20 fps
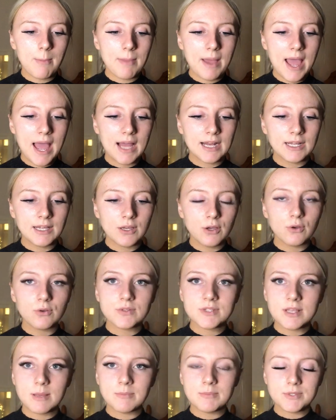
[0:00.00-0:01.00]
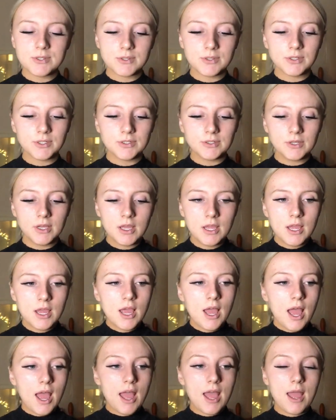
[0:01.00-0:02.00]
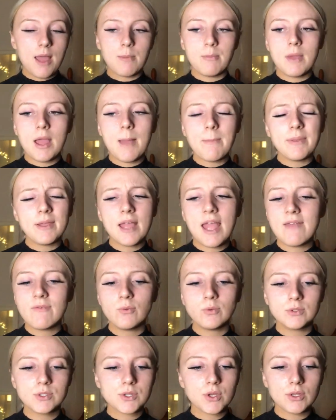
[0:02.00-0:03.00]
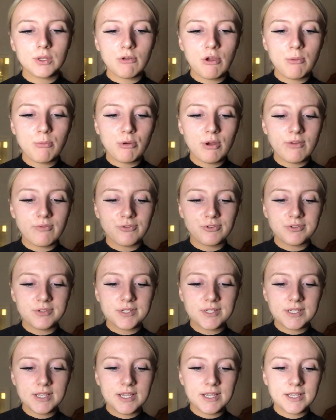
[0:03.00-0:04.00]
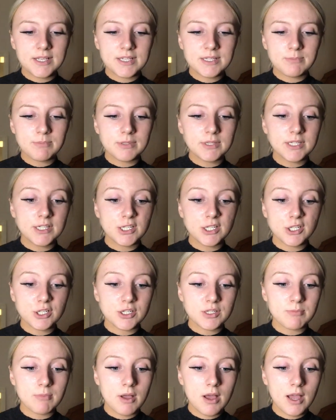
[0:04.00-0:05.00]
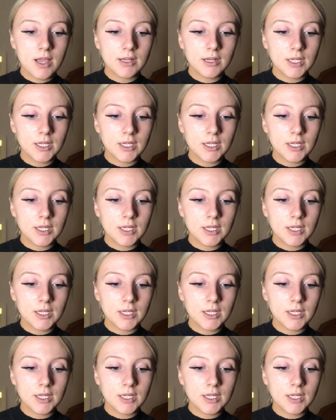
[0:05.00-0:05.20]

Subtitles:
palette or some sort. But everyone's got their own preferences, but this is just mine.